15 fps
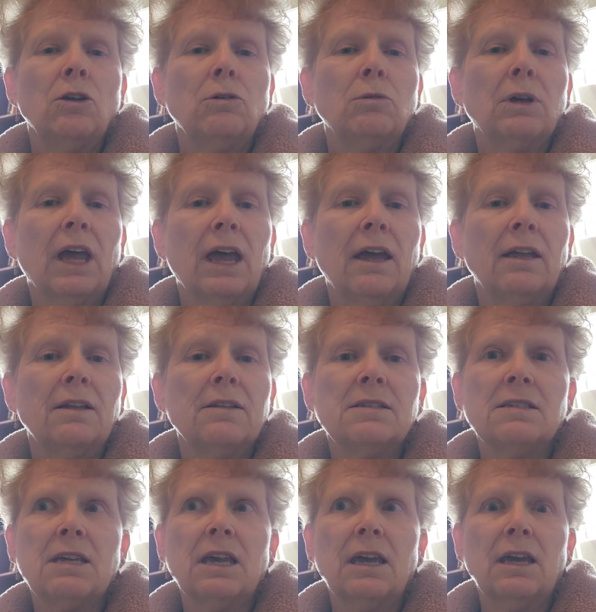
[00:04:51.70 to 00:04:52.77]
You can
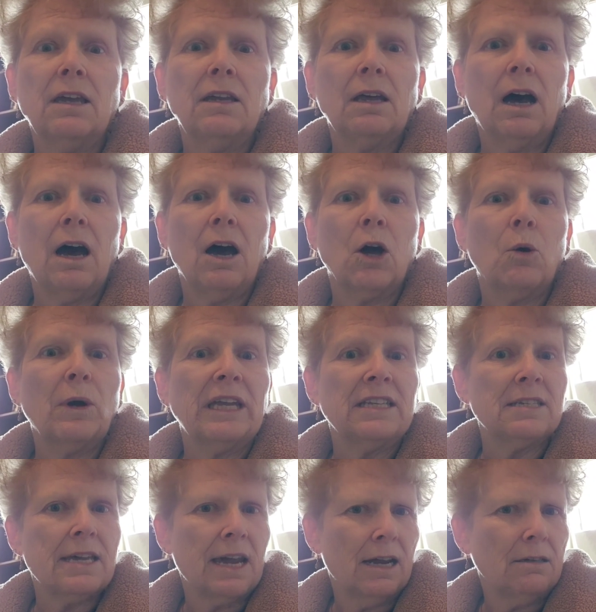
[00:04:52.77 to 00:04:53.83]
see it
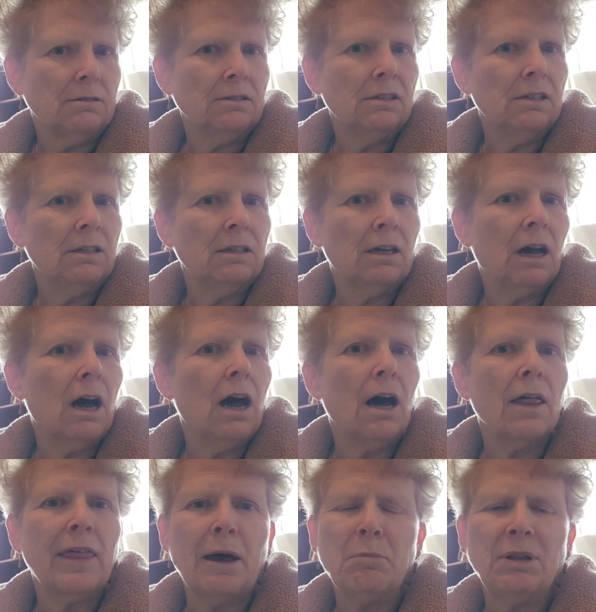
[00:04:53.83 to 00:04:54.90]
Queen Sound.
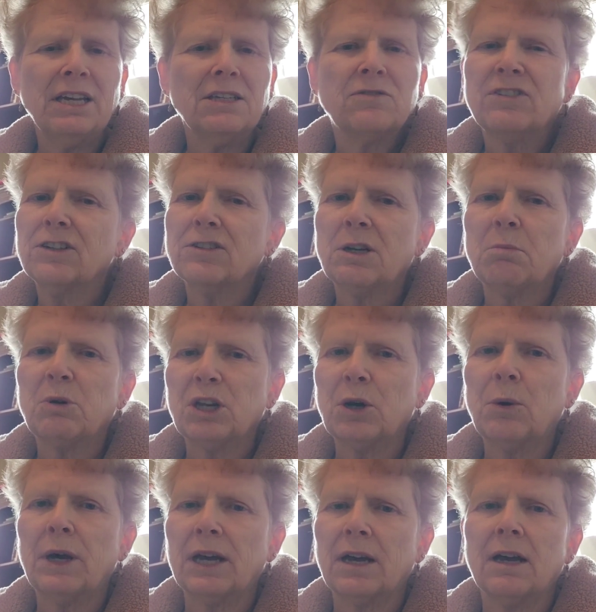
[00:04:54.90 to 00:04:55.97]
That place fills up
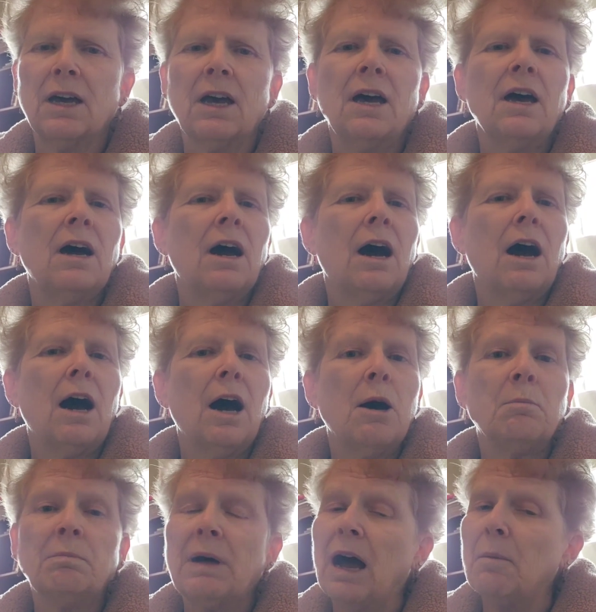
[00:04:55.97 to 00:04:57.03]
pretty quick.
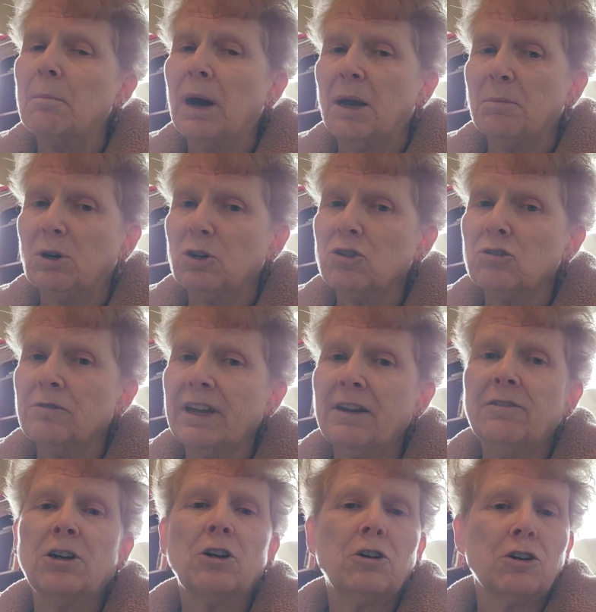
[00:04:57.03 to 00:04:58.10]
My personal
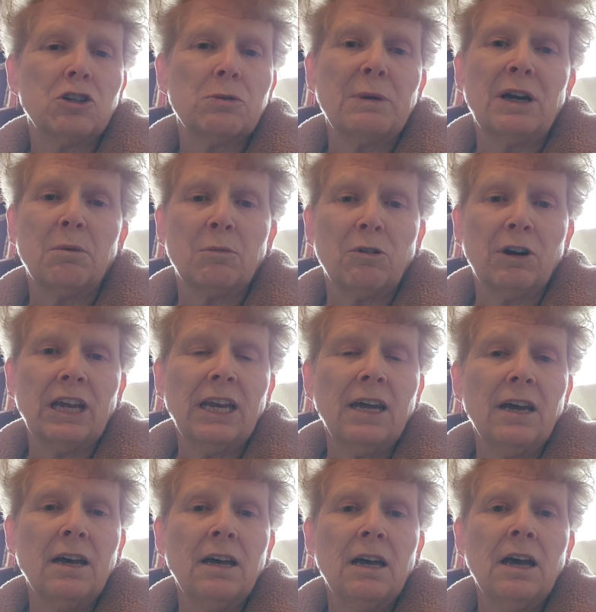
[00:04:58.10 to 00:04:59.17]
favorite, Curtis Merritt
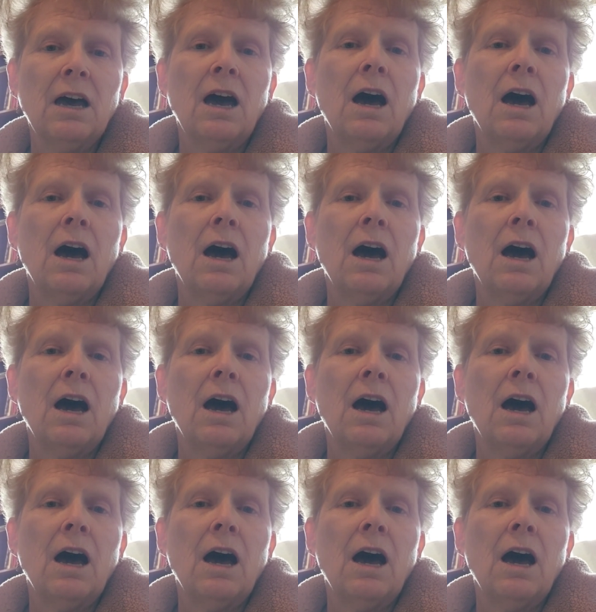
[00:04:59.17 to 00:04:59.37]
Marina.